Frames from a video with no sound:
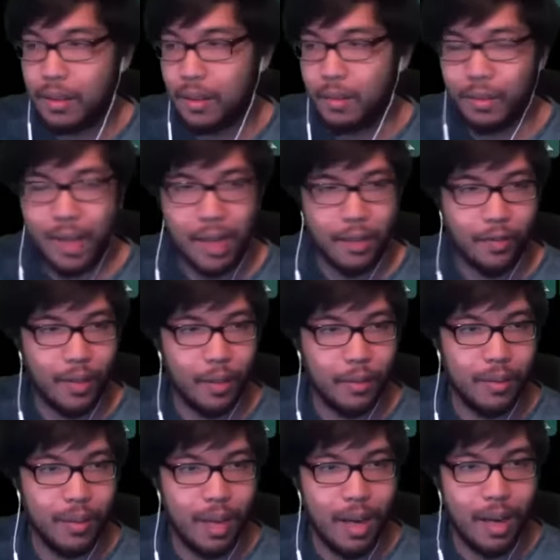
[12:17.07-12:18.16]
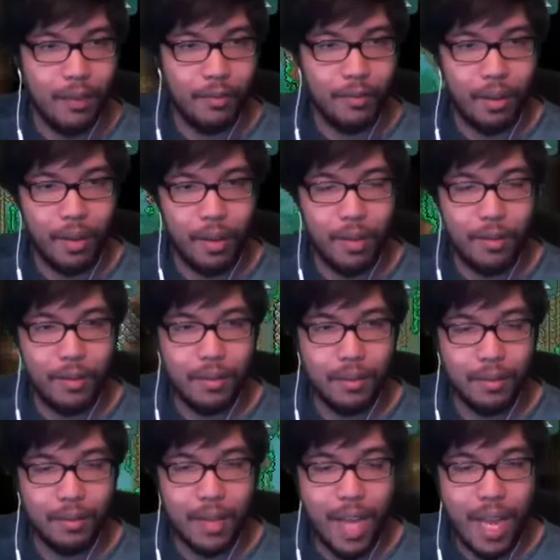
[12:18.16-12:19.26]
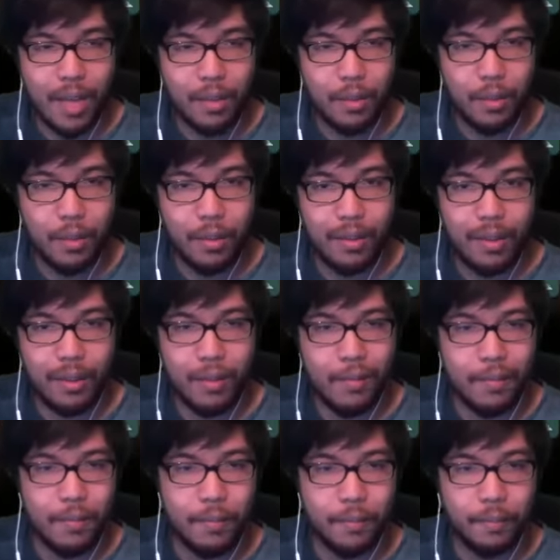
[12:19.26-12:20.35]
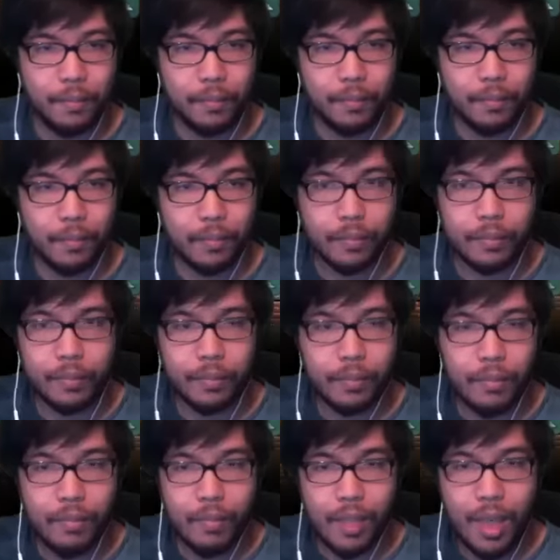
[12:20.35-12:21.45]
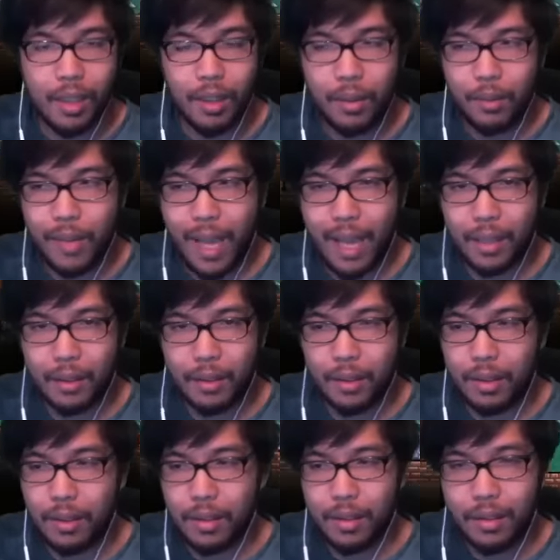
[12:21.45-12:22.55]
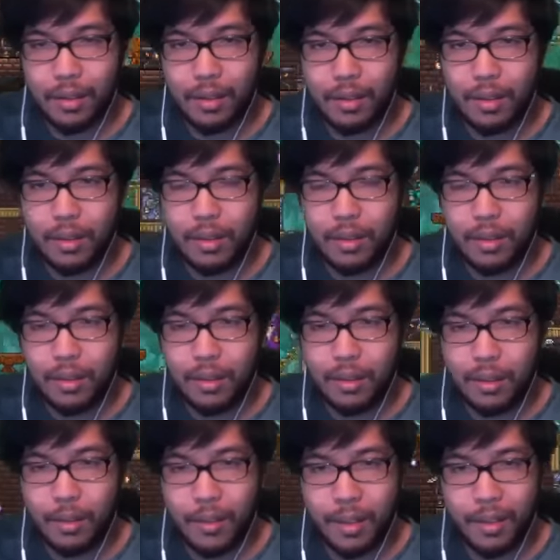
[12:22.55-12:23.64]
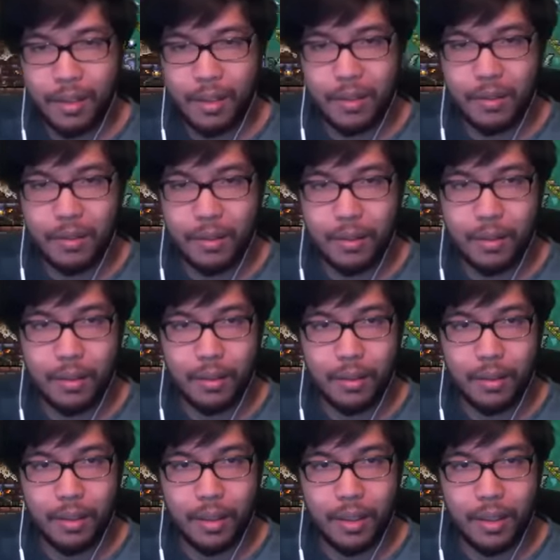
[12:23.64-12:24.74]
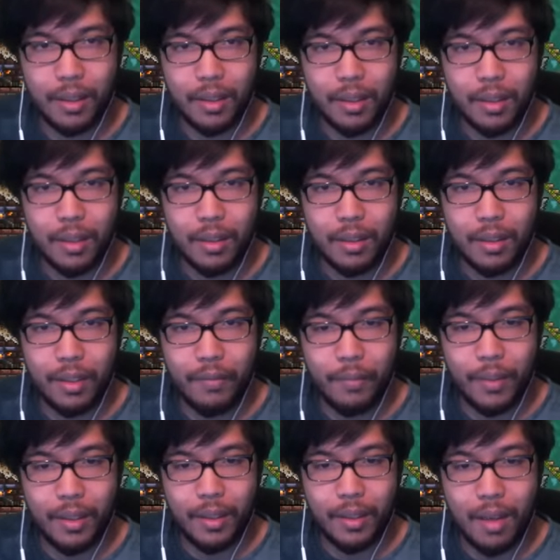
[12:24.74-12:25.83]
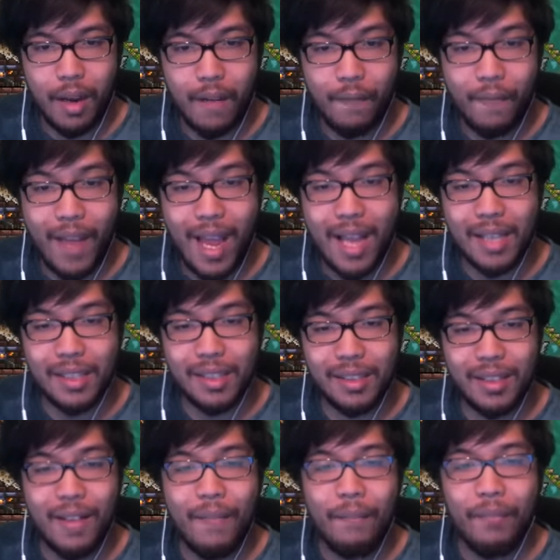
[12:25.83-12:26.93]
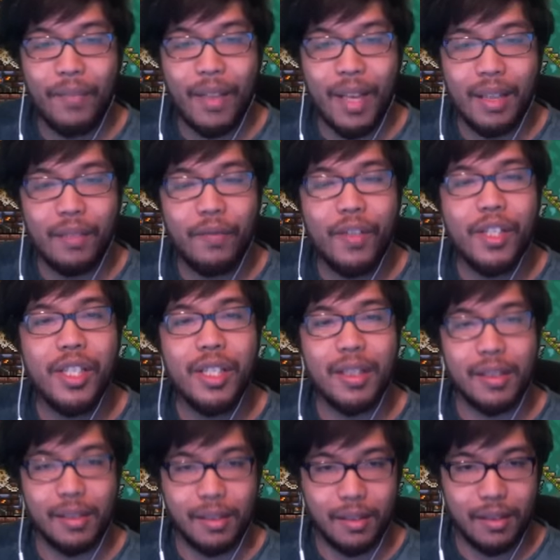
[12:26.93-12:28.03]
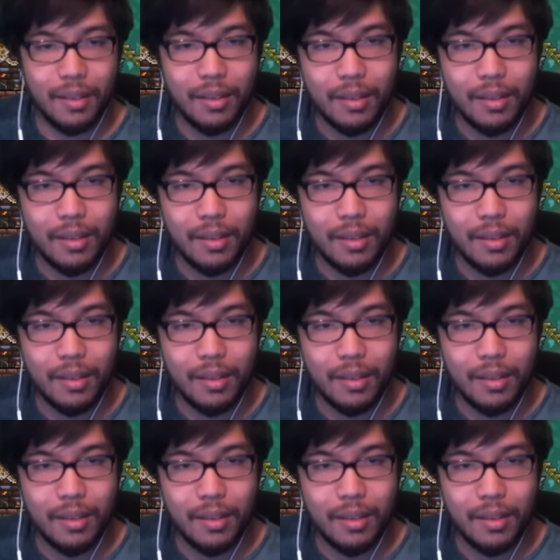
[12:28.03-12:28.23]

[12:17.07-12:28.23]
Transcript: What kind of phone? iPhone? Android? Hello, angler. Come hither. Give me fast and fishiest.